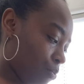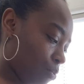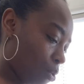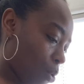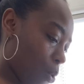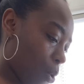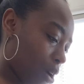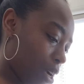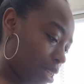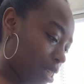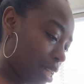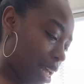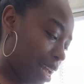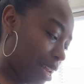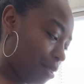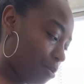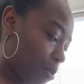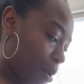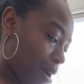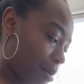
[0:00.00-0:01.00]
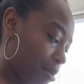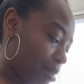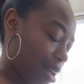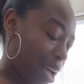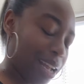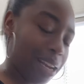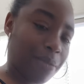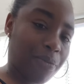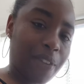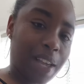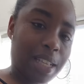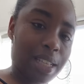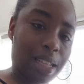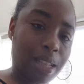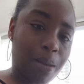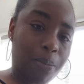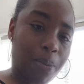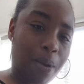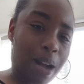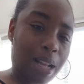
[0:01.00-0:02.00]
Or it's like probably not in faith in the
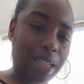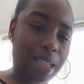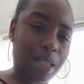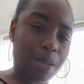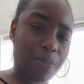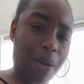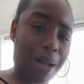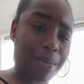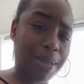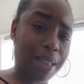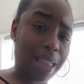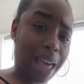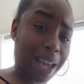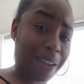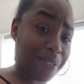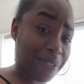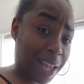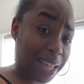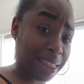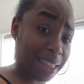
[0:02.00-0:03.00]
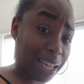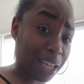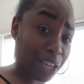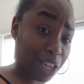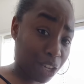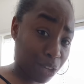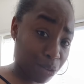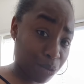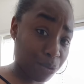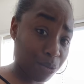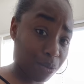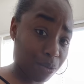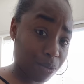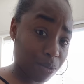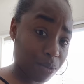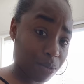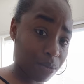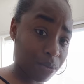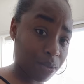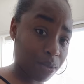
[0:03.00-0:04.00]
process, probably like faith in you.
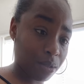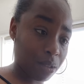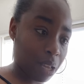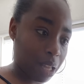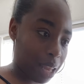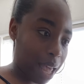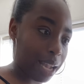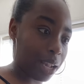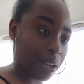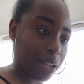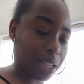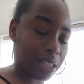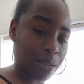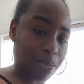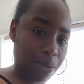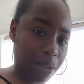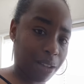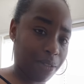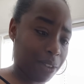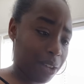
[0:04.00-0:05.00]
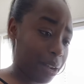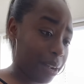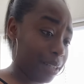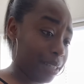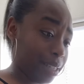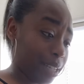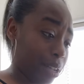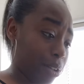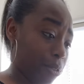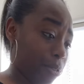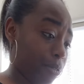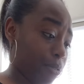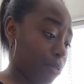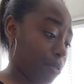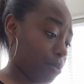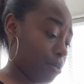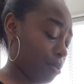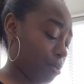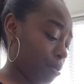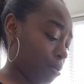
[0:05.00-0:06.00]
Like you need to believe in yourself,
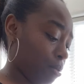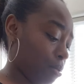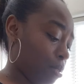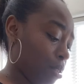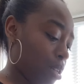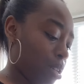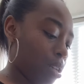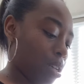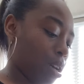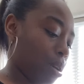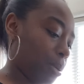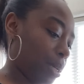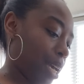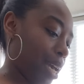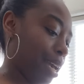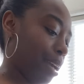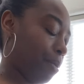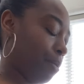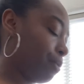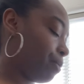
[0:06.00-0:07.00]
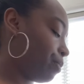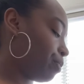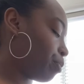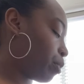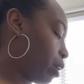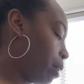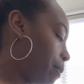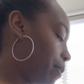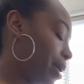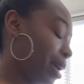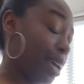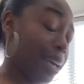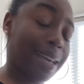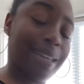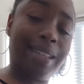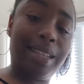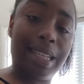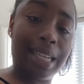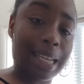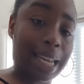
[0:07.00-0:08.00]
okay? But
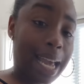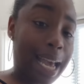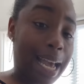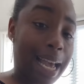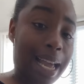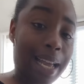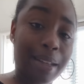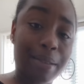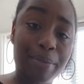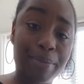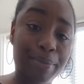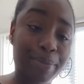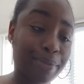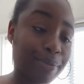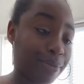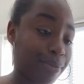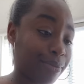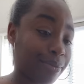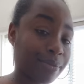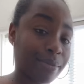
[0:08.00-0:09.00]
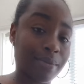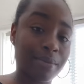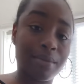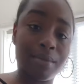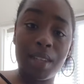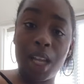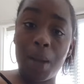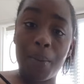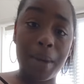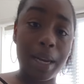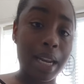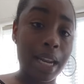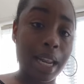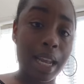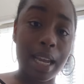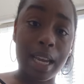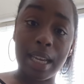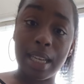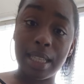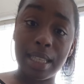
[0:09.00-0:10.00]
other than that, what it
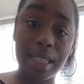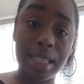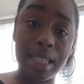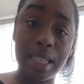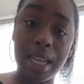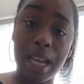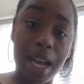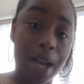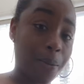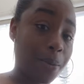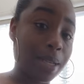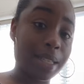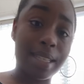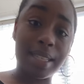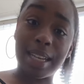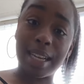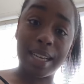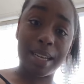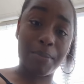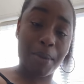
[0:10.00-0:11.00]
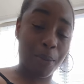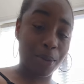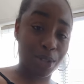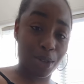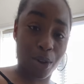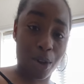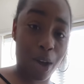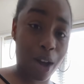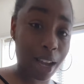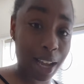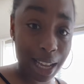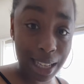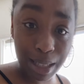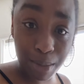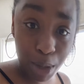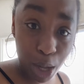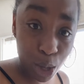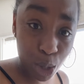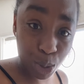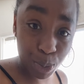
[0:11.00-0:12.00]
is what's up? I was gonna call y'all some
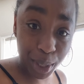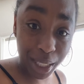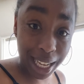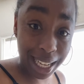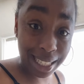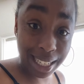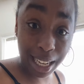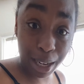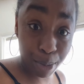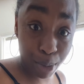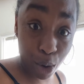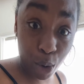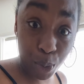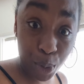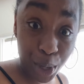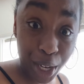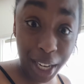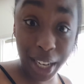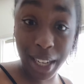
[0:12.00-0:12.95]
hoes, but that's inappropriate.